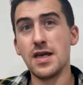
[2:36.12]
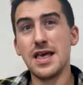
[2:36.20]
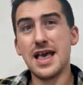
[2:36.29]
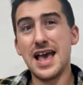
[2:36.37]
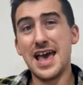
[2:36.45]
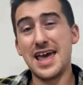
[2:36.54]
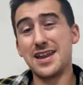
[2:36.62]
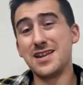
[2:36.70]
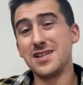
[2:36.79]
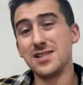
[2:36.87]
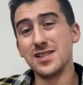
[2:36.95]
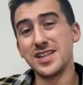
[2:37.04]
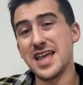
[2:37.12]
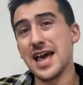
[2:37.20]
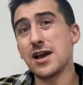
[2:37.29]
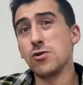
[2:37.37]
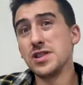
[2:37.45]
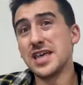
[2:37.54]
and
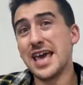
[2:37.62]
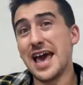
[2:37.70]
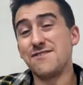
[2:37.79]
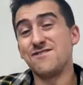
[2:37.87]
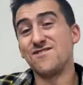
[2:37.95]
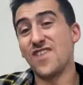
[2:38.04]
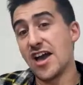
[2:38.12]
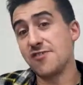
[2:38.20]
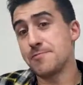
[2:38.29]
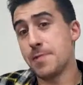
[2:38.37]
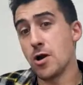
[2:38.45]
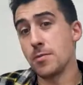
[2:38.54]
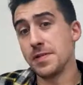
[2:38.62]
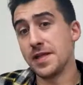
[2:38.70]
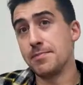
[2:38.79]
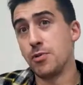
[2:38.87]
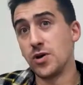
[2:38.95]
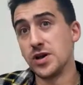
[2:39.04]
Letang only had 5 power play
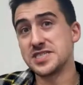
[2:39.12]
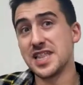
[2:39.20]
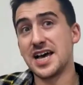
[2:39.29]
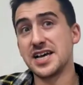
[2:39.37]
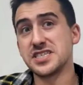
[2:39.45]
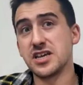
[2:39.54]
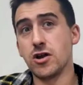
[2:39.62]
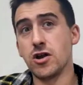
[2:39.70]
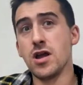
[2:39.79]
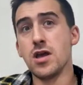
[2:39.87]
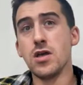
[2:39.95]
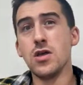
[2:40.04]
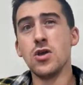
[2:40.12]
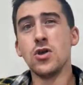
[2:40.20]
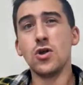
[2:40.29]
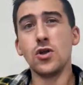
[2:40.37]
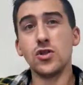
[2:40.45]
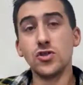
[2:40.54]
points last year.
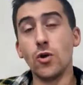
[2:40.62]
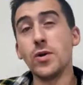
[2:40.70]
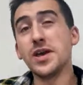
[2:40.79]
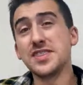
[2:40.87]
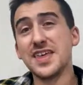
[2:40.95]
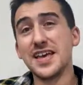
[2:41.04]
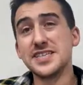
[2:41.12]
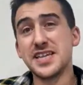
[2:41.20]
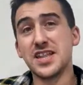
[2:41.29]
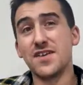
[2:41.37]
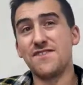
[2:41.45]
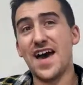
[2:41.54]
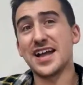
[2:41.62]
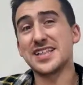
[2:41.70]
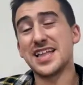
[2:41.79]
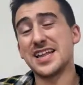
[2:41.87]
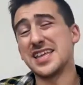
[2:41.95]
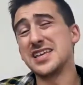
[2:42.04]
Knowing this and the fact
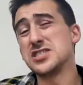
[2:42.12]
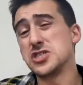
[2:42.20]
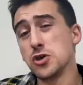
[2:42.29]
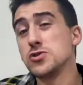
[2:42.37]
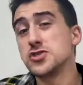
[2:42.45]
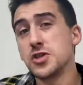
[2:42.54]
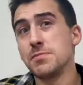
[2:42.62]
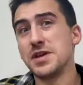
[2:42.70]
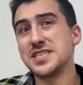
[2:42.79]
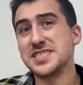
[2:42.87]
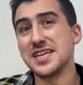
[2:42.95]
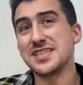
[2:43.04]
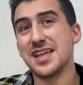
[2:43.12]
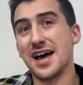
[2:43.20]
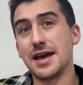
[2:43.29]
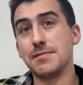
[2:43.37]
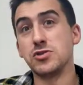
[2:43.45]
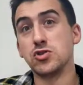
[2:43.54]
that he's used to missing
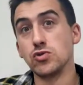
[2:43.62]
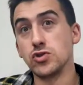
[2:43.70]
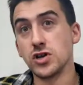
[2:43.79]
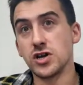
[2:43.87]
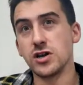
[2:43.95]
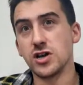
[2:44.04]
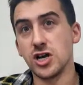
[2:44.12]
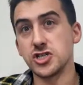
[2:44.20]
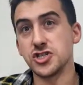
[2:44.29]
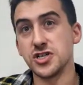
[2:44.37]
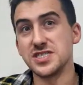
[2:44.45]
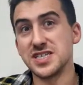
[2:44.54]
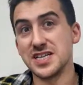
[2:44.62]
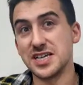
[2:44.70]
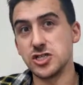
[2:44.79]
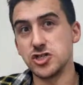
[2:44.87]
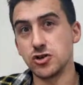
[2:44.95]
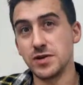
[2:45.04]
time due to concussions and
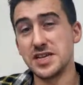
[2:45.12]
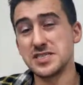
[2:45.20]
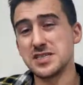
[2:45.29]
injuries,